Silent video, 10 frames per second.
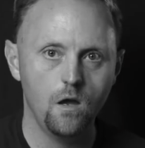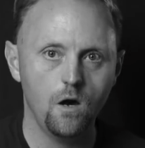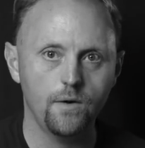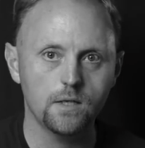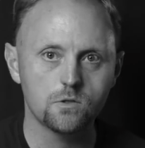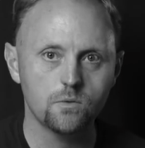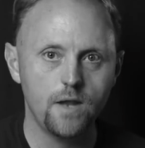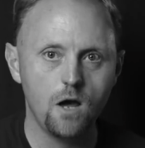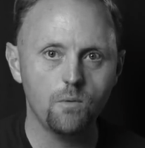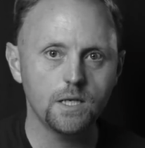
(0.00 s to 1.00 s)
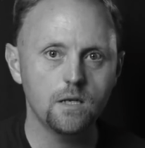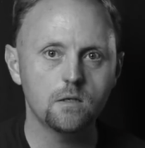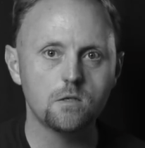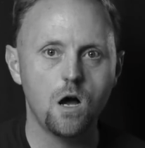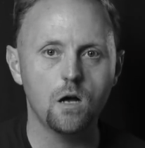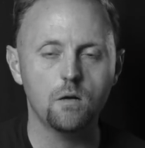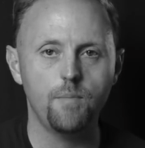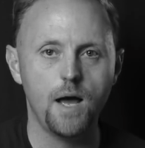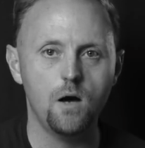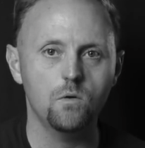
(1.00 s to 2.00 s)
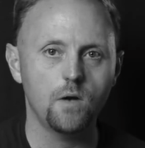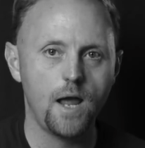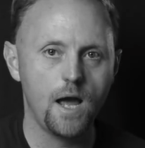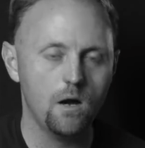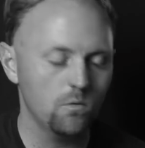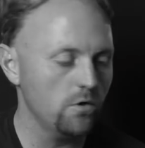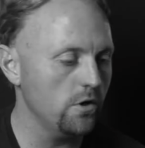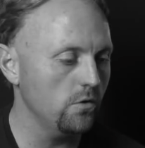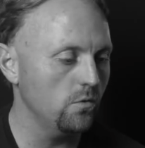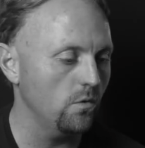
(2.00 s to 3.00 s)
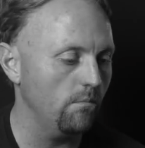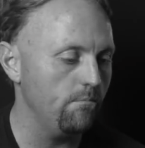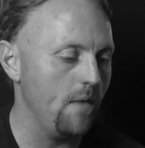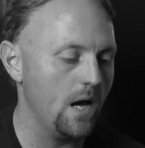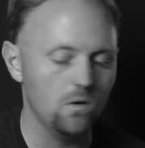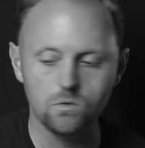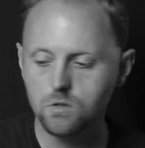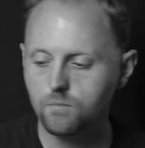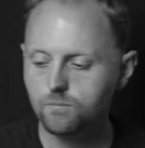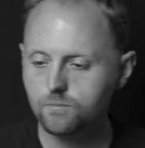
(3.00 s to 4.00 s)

All right, so now we need to talk about how do you mount